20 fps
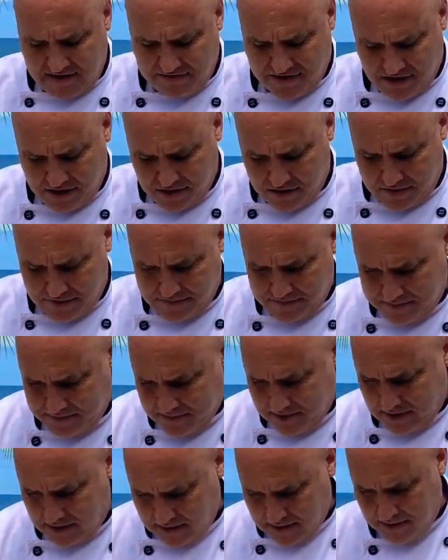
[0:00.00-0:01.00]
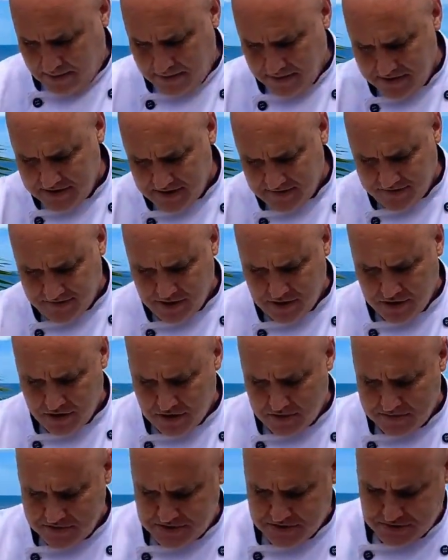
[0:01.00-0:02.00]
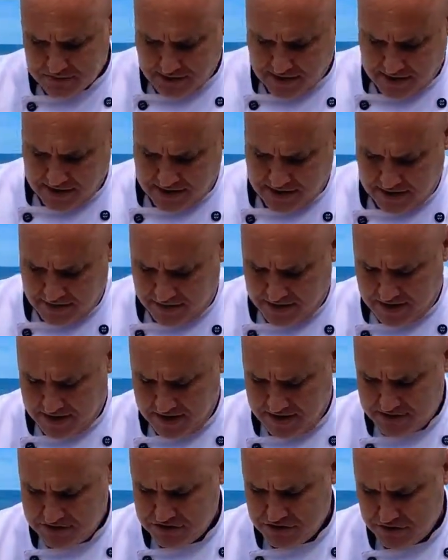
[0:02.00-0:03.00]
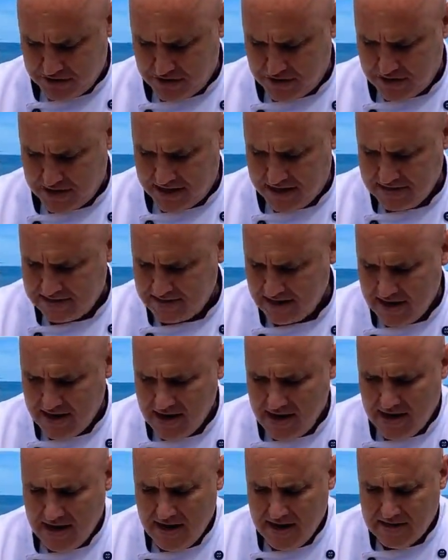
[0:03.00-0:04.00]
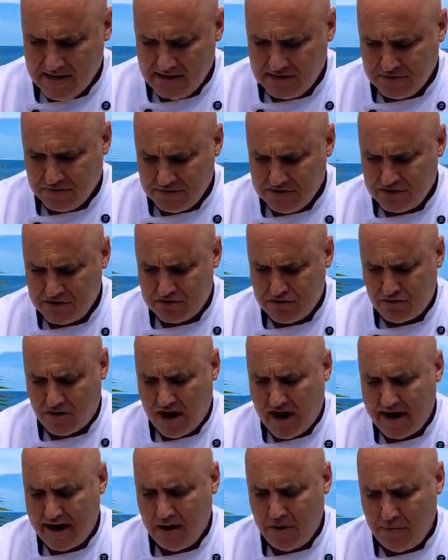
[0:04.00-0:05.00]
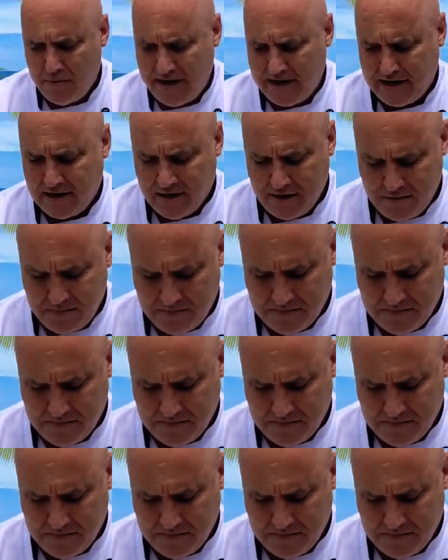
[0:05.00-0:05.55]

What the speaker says: here a couple of different herbs as well that I want to show you guys. This one's dry oregano,